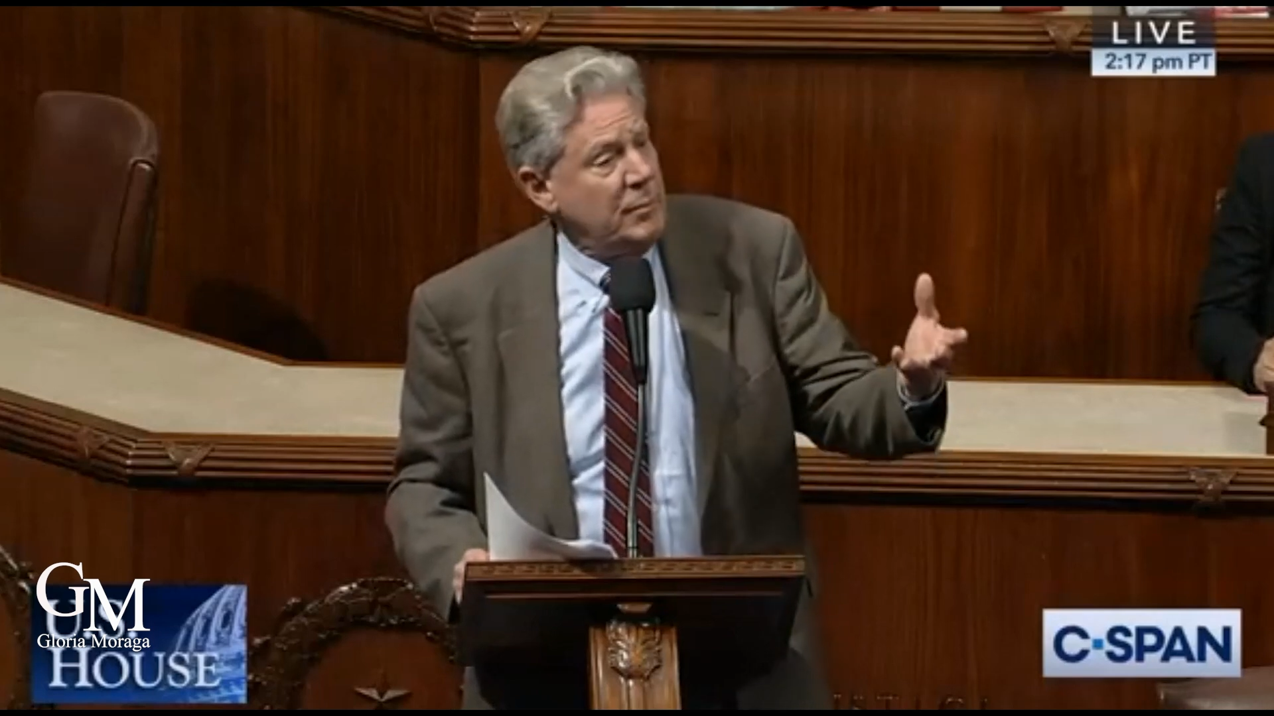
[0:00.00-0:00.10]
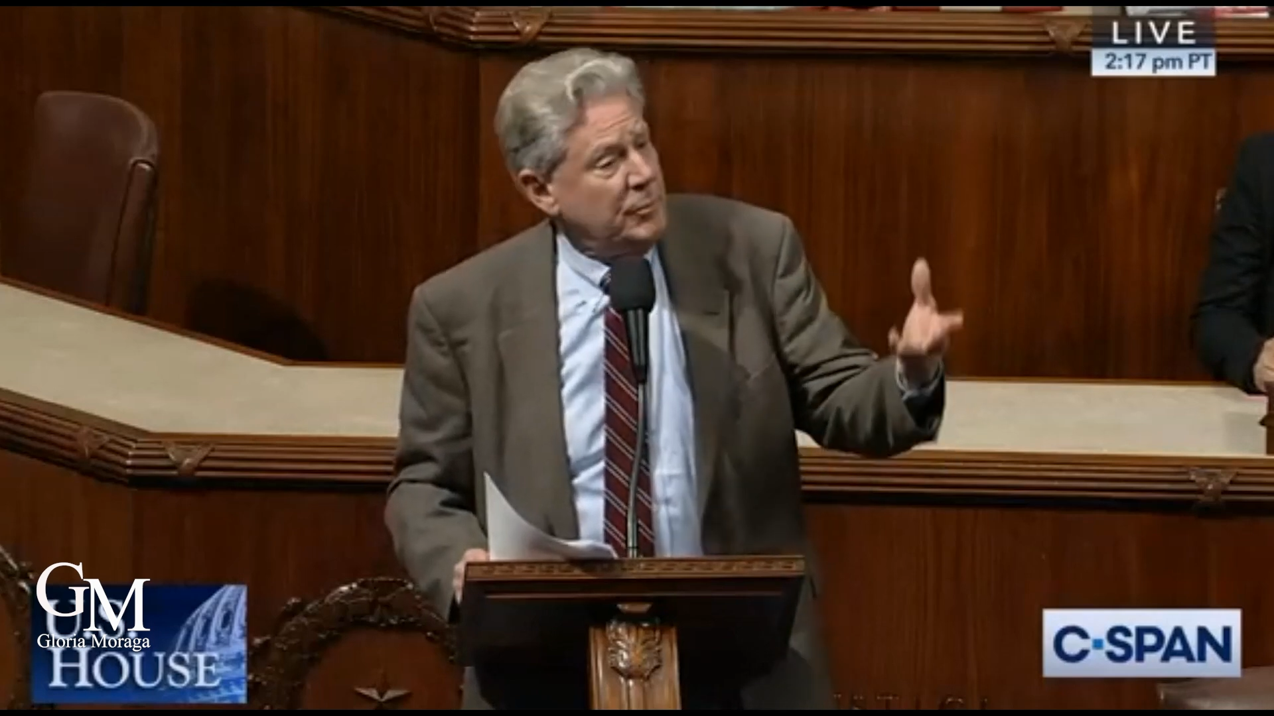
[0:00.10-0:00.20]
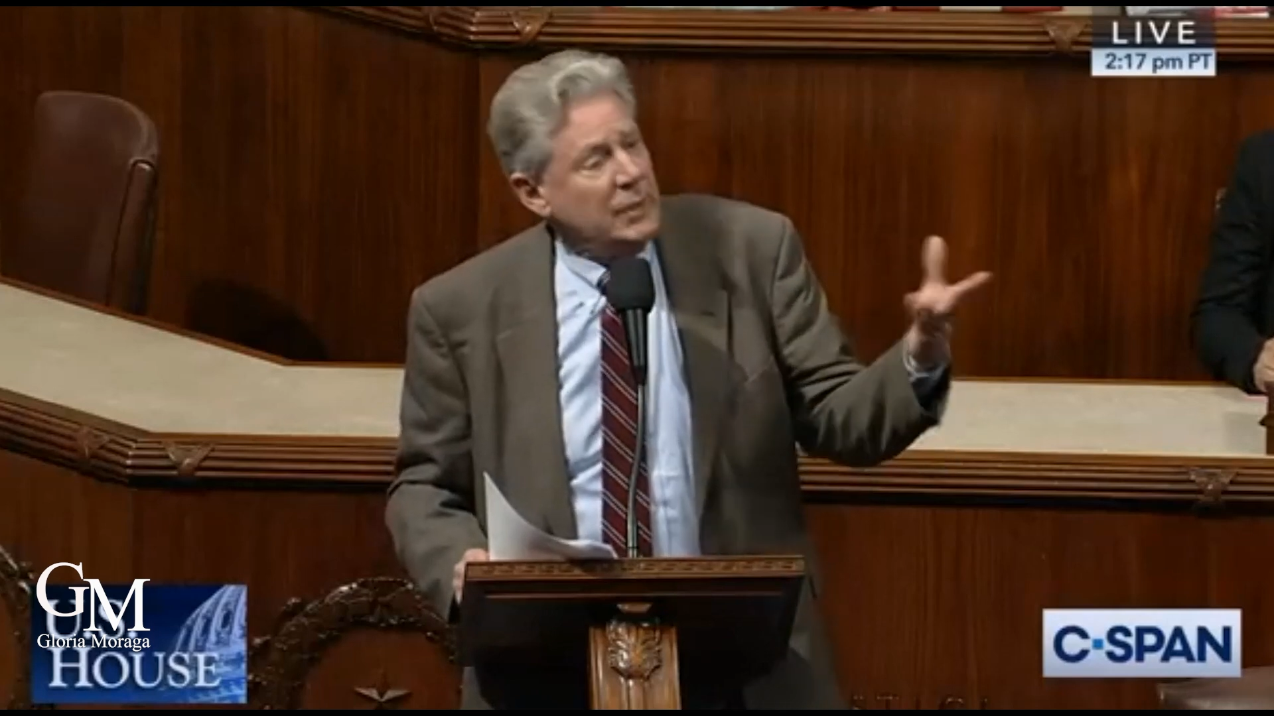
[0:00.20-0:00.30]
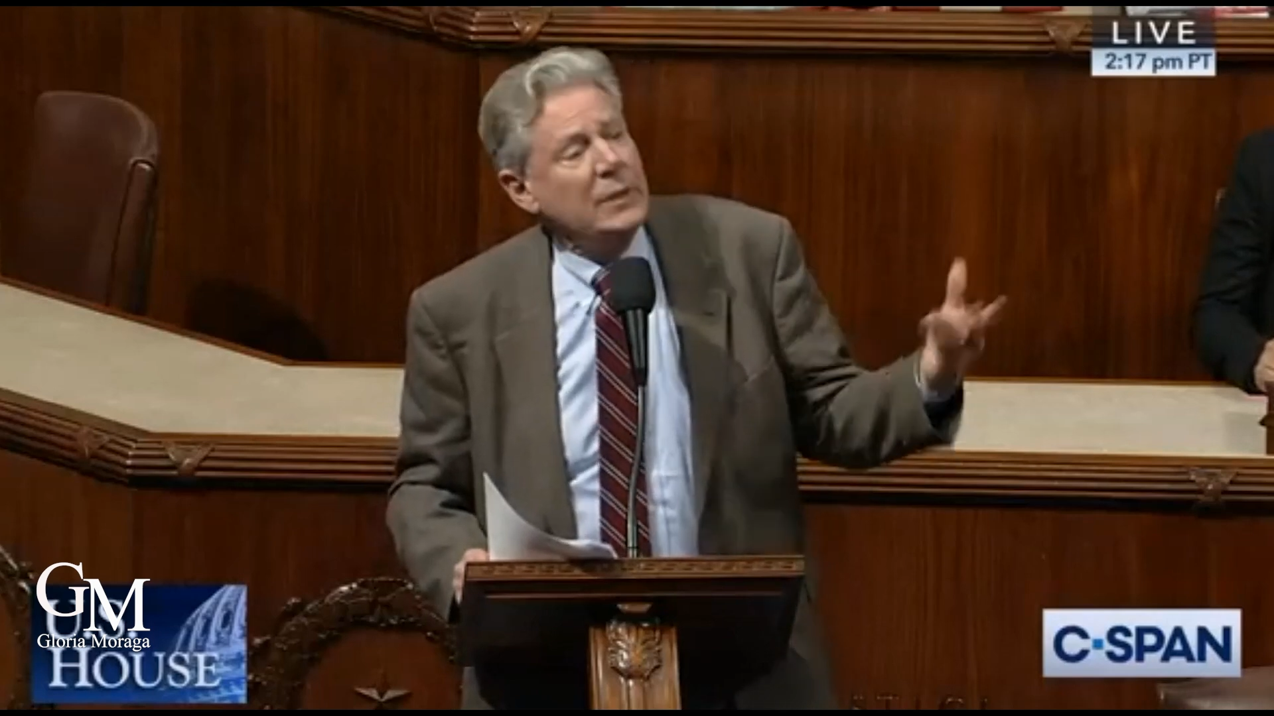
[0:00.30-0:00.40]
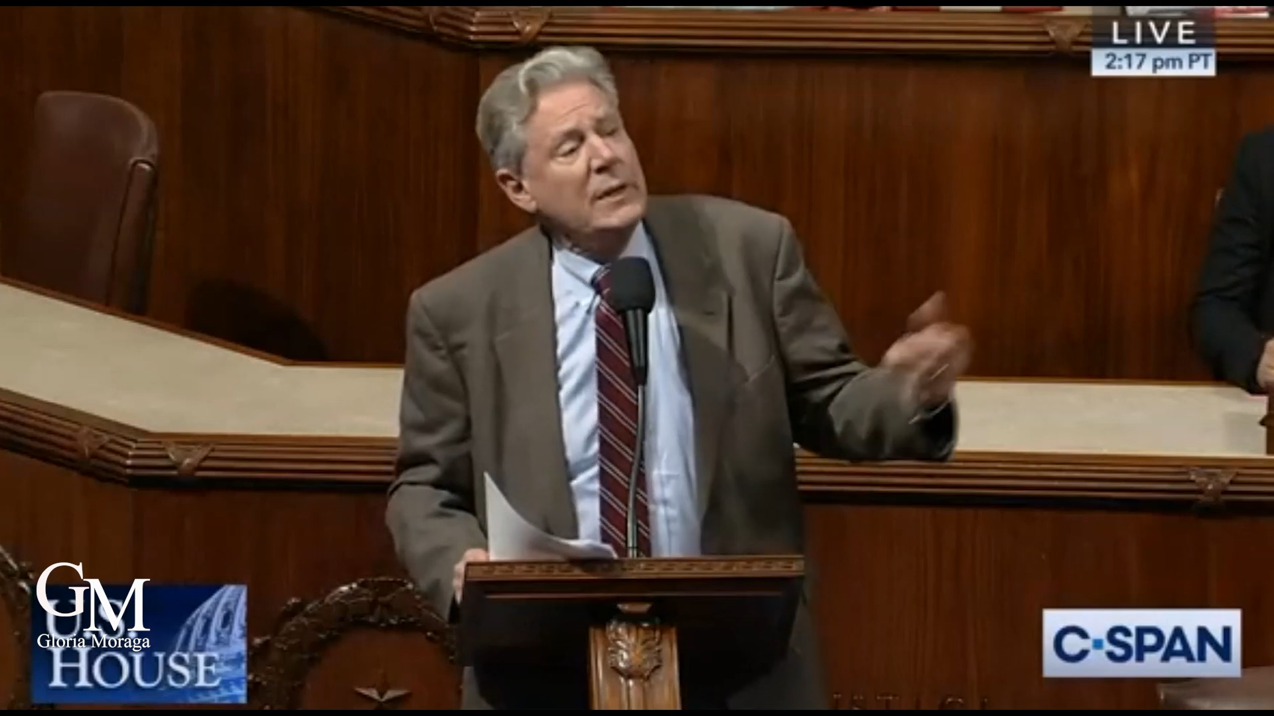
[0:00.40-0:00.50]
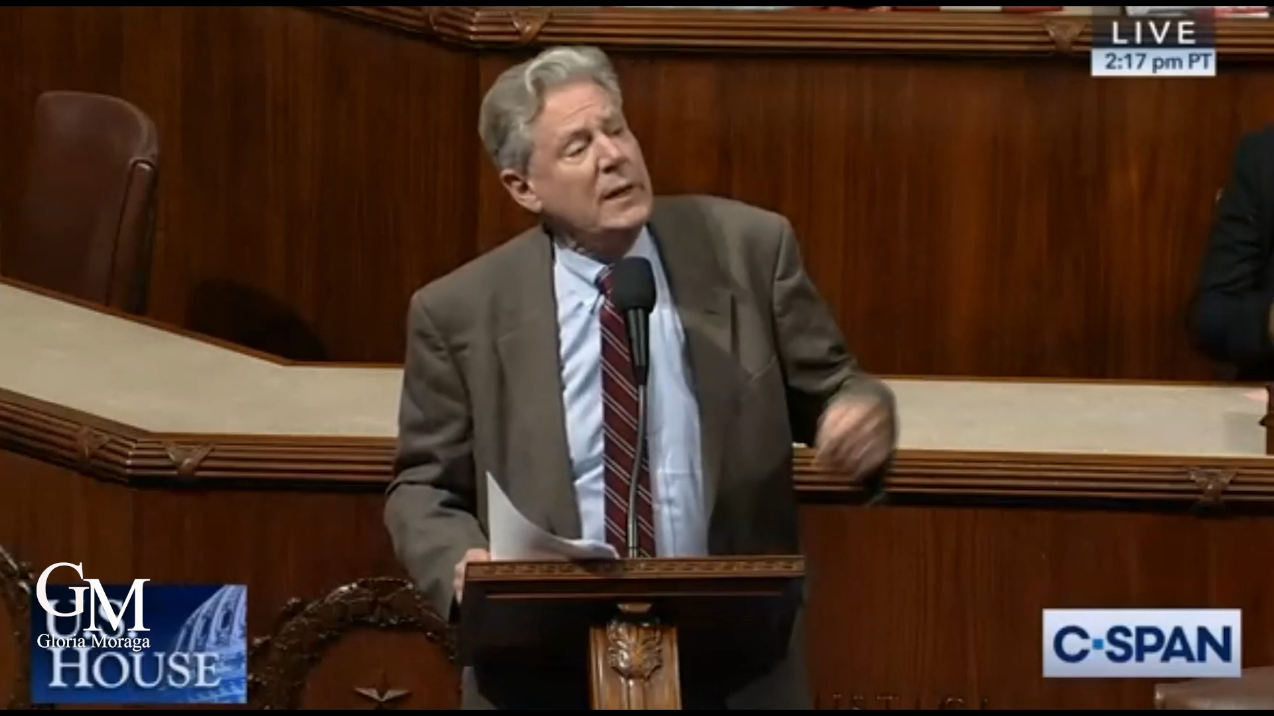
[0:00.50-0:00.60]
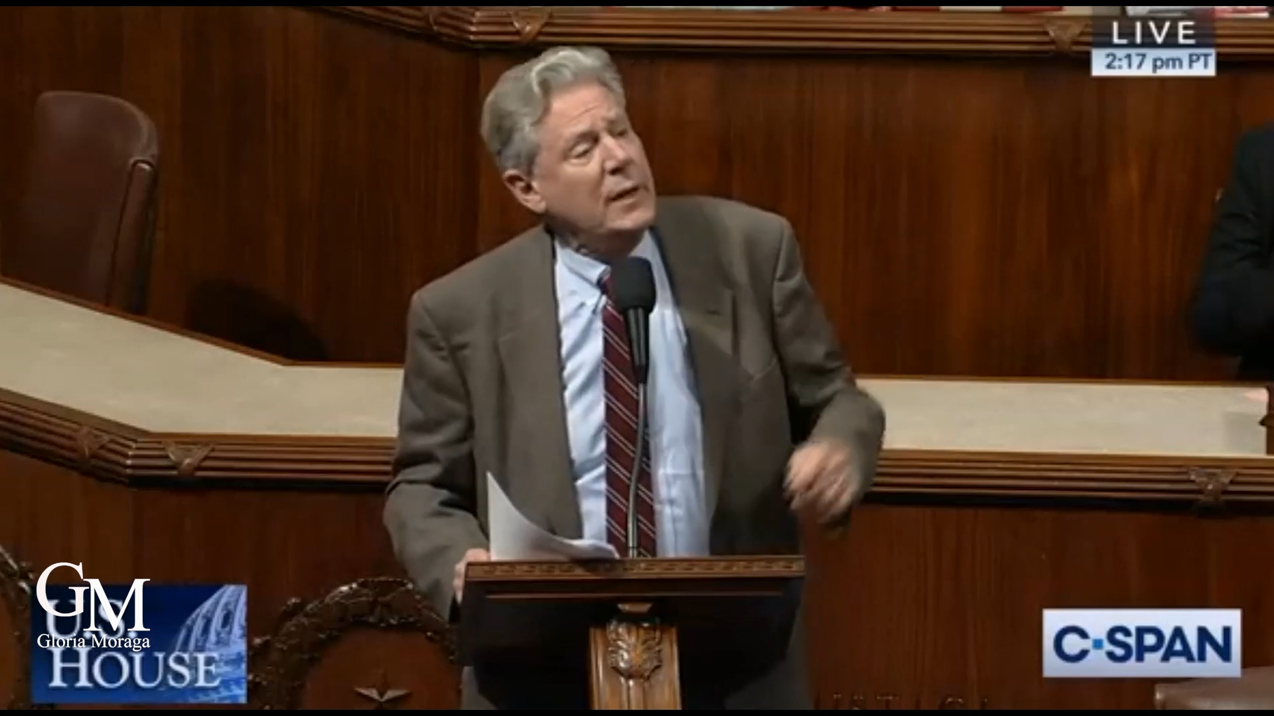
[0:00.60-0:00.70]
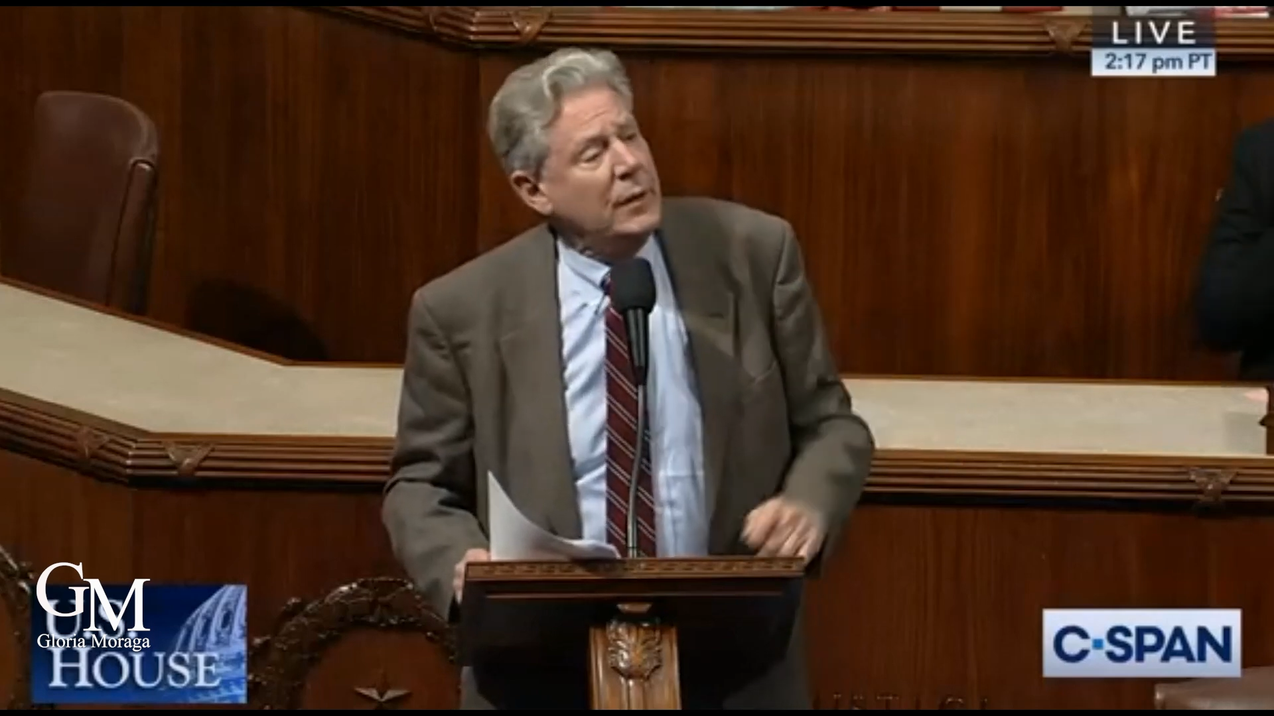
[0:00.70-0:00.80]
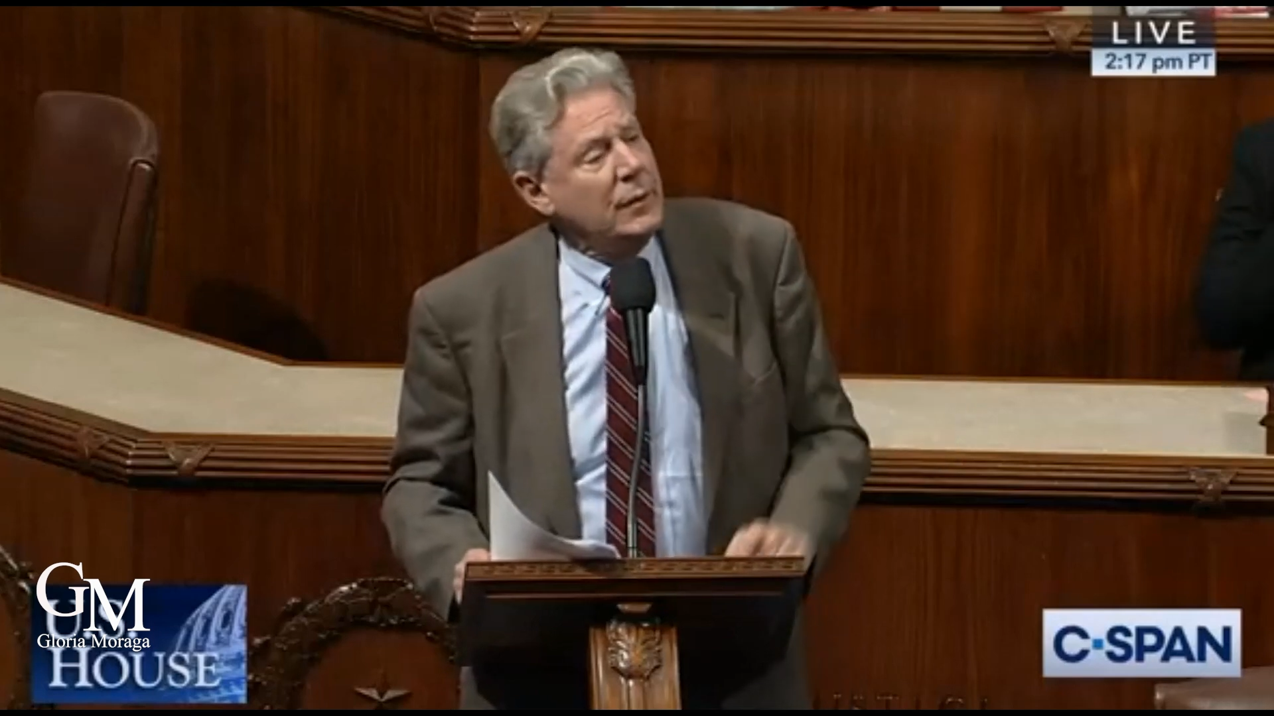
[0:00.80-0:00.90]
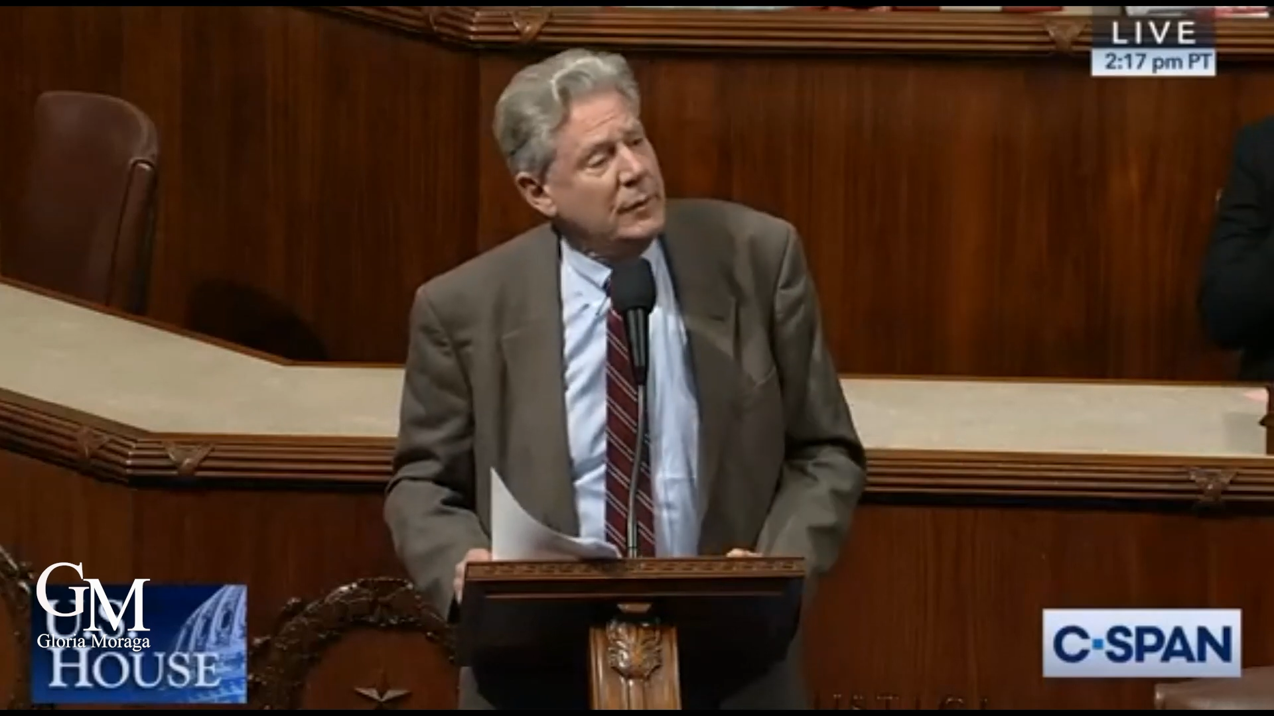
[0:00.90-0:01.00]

billionaire,